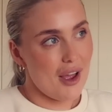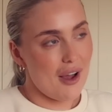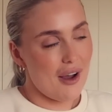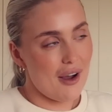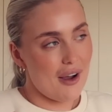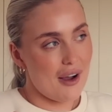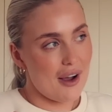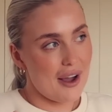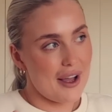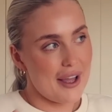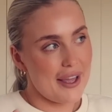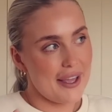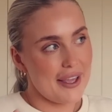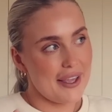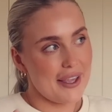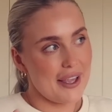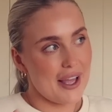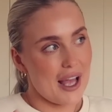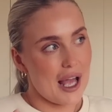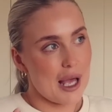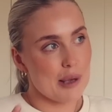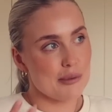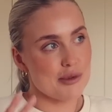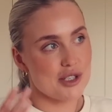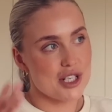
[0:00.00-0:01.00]

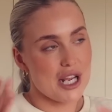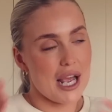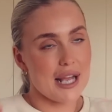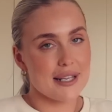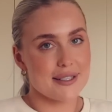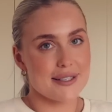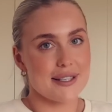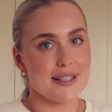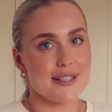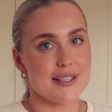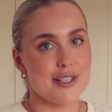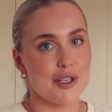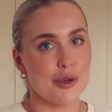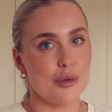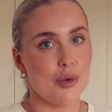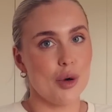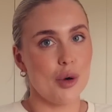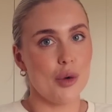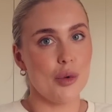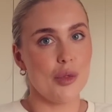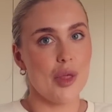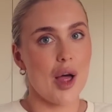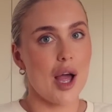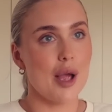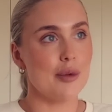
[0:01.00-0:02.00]
I am chatting to you
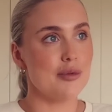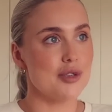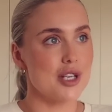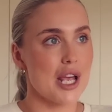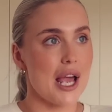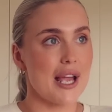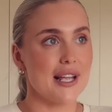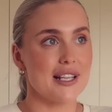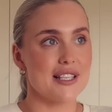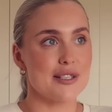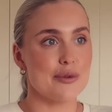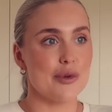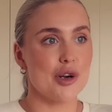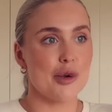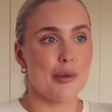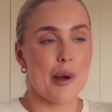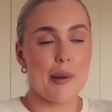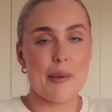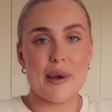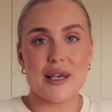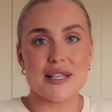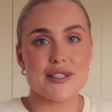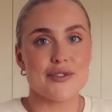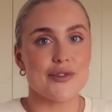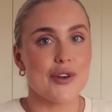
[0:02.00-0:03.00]
all, that I'm chatting to one of my
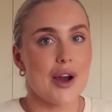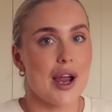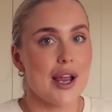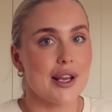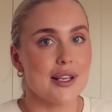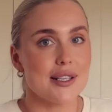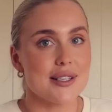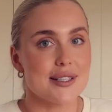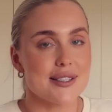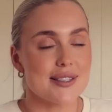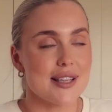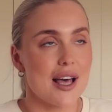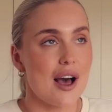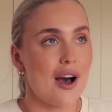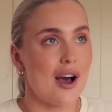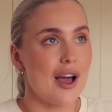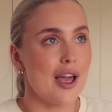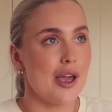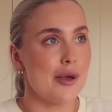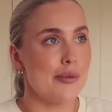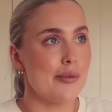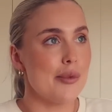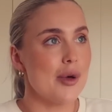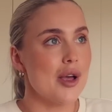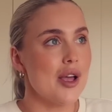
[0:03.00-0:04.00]
best friends, that
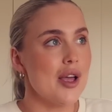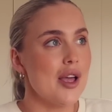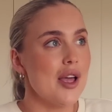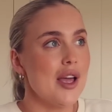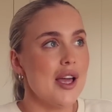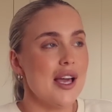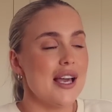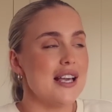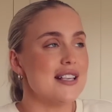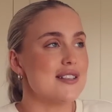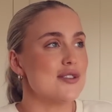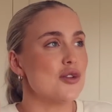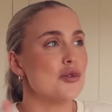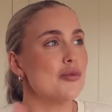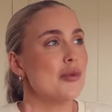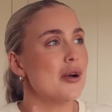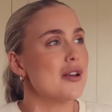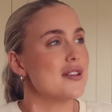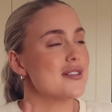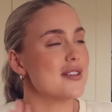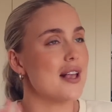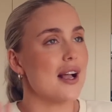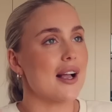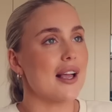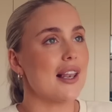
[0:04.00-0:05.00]
I'm, it's
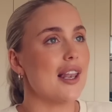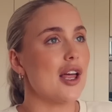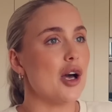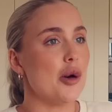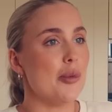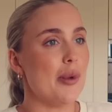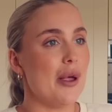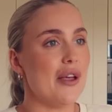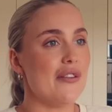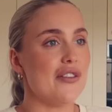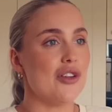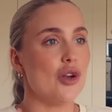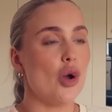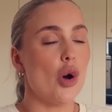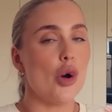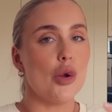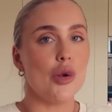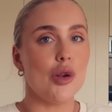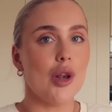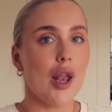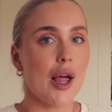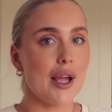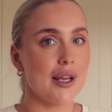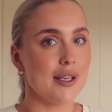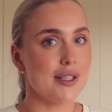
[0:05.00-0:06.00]
almost like a little bit of an
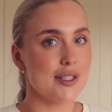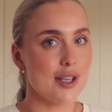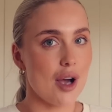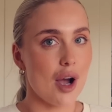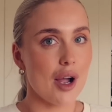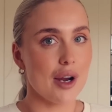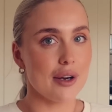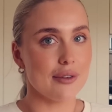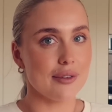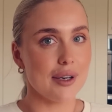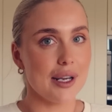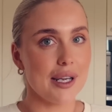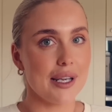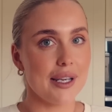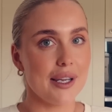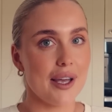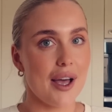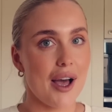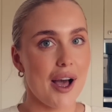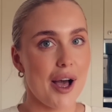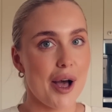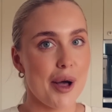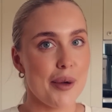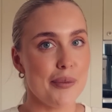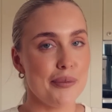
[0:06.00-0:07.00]
online diary,
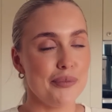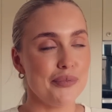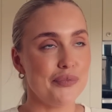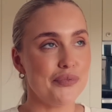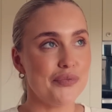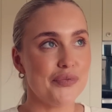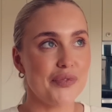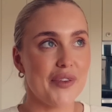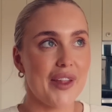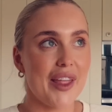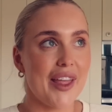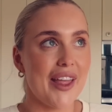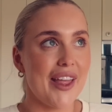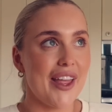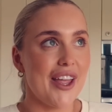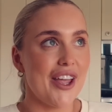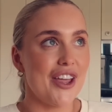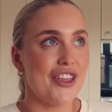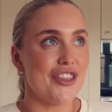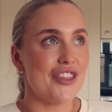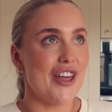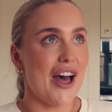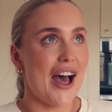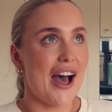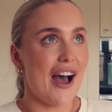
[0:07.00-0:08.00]
um,
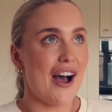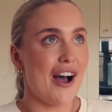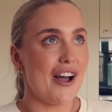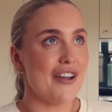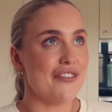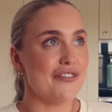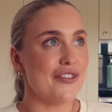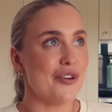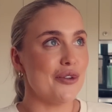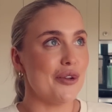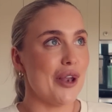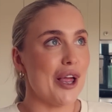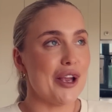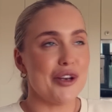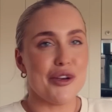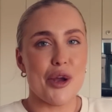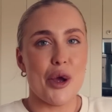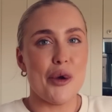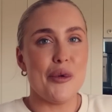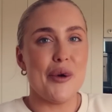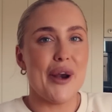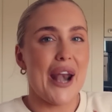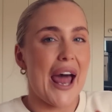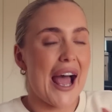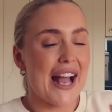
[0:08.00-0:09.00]
that I feel like
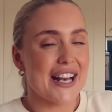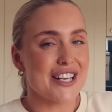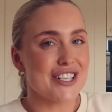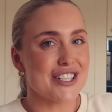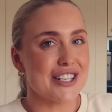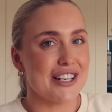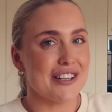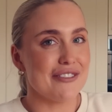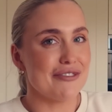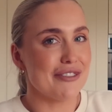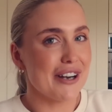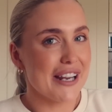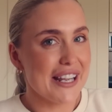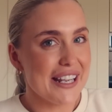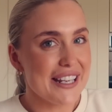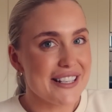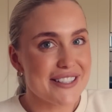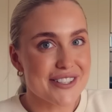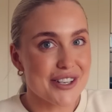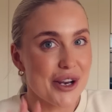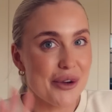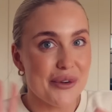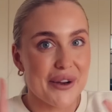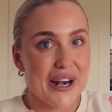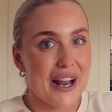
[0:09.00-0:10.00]
no one actually
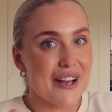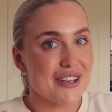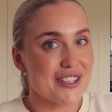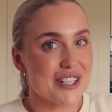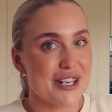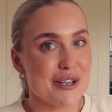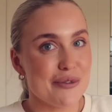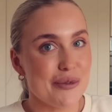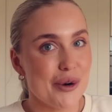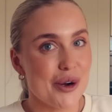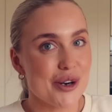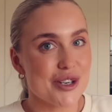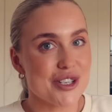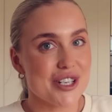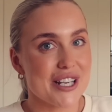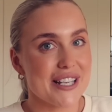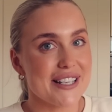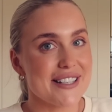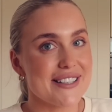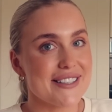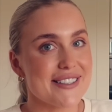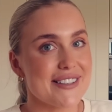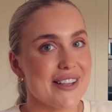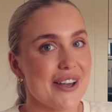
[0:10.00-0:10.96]
reads, no one actually watches.